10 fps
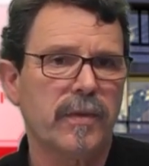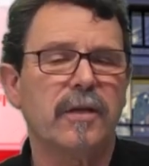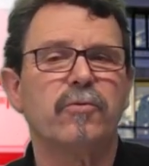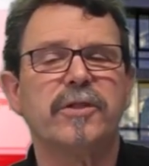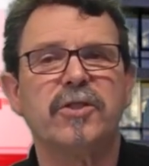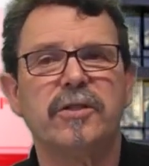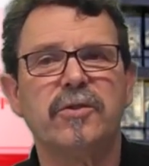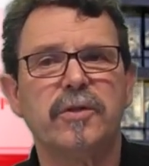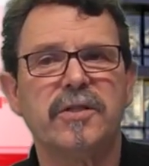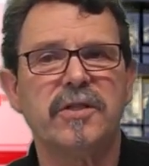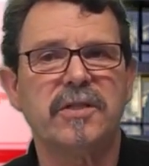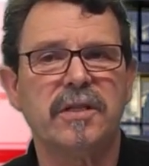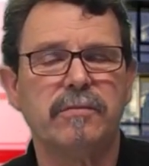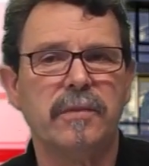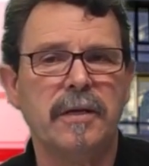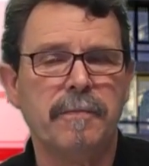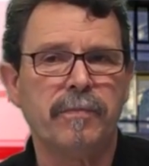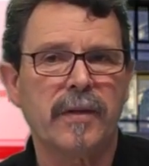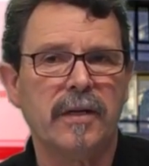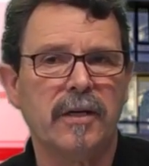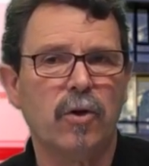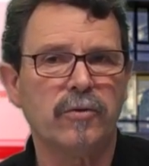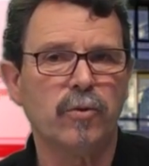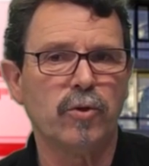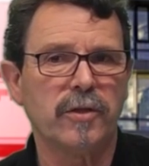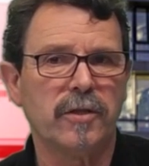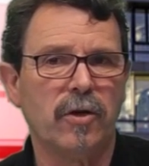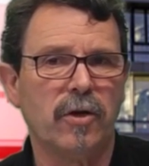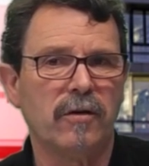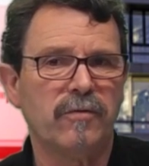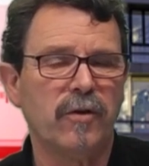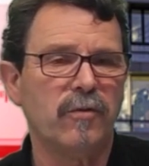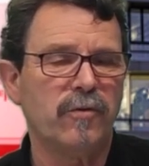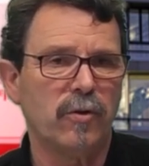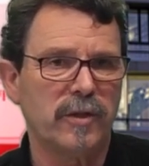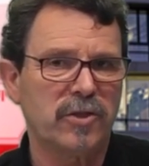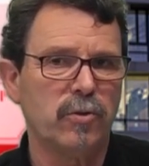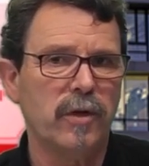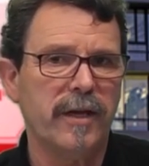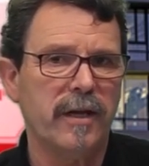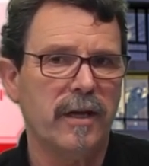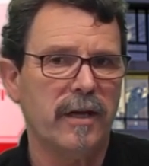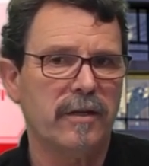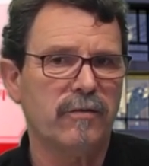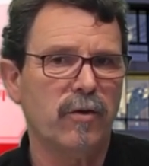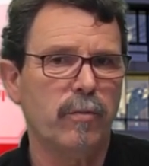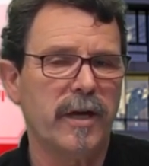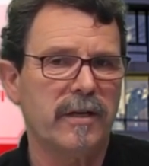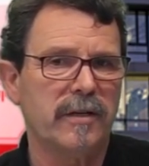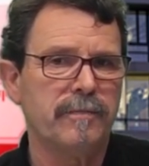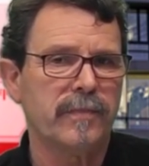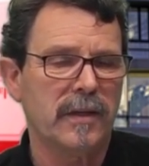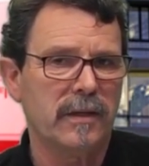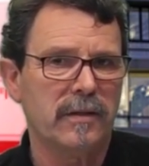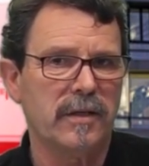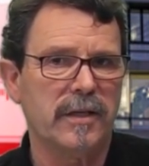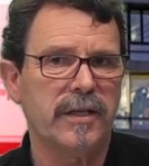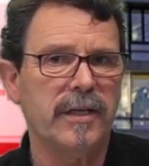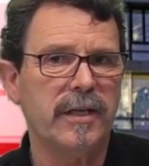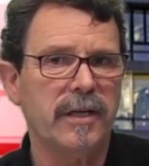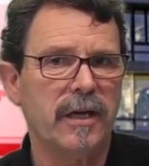return to the system, hot water, or flow forward cooling and flow back the heating.